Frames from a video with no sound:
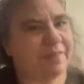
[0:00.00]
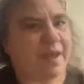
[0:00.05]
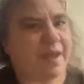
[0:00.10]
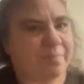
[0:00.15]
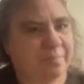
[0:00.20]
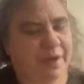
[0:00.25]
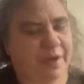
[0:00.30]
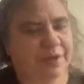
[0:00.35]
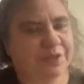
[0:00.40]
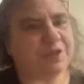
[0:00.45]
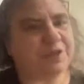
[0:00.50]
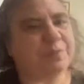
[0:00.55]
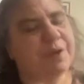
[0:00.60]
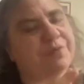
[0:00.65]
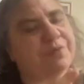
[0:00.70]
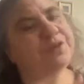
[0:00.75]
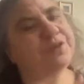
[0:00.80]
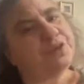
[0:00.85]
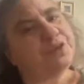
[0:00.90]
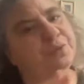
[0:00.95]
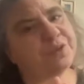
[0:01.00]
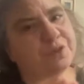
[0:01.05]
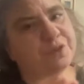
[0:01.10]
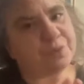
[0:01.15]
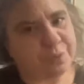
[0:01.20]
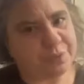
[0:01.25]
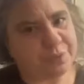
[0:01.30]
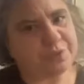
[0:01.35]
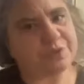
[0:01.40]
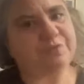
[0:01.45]
that much about the Jewish
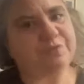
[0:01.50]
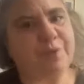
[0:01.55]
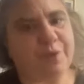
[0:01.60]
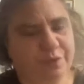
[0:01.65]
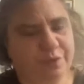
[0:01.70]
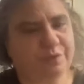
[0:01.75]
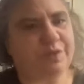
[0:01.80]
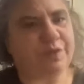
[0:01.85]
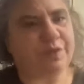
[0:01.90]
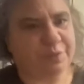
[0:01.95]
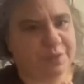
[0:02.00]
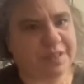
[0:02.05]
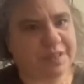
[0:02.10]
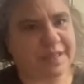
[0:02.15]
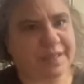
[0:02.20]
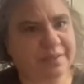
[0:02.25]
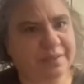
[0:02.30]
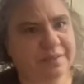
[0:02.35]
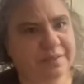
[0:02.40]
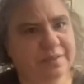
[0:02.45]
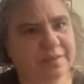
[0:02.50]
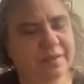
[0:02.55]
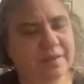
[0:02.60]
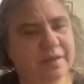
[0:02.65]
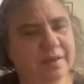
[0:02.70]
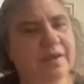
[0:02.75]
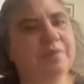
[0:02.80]
roots of both of those things,